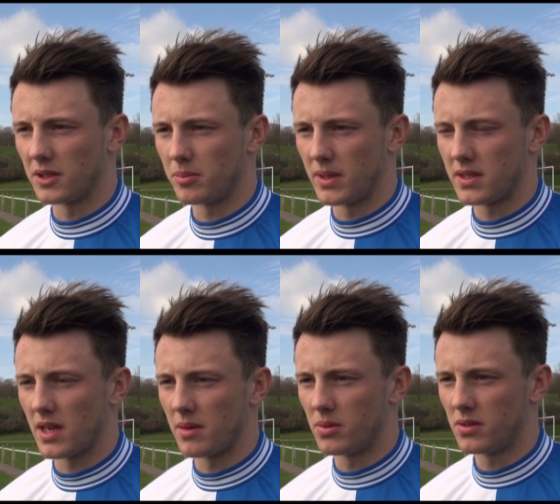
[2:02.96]
finish
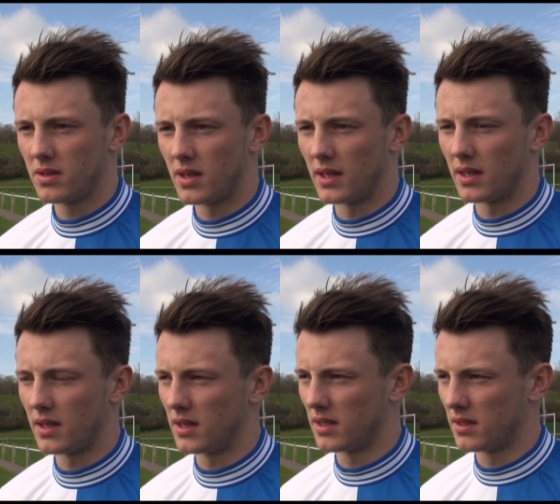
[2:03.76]
mid-table,
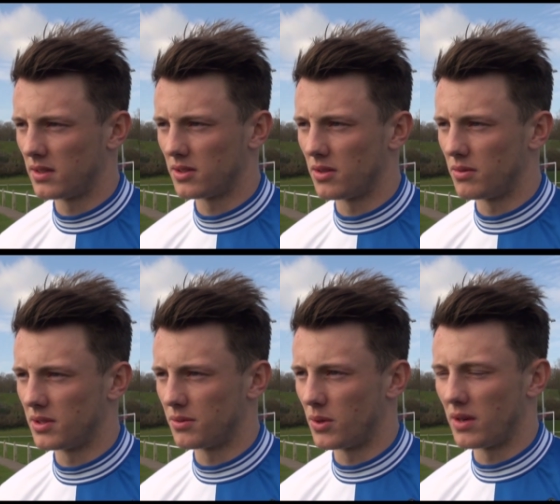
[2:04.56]
and uh, there's no
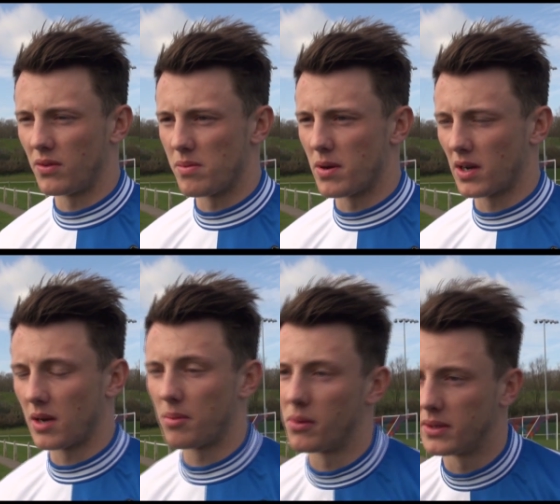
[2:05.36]
reason why if we put a
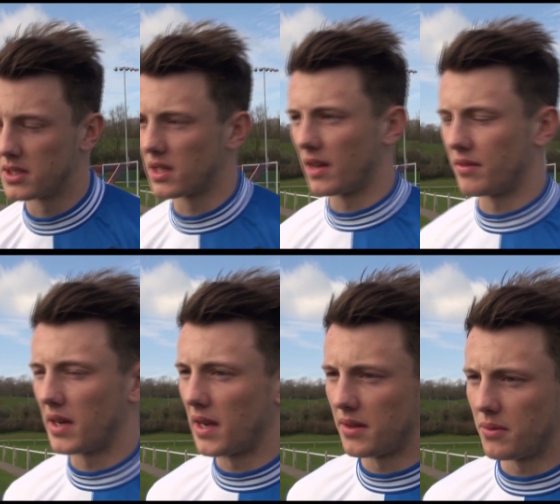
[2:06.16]
couple of wins
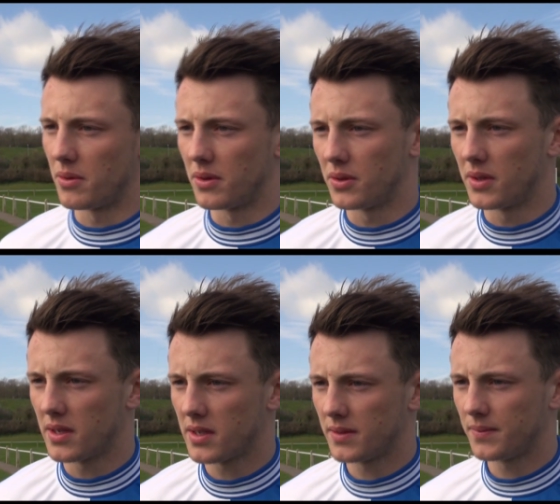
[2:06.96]
together now that we won't do that.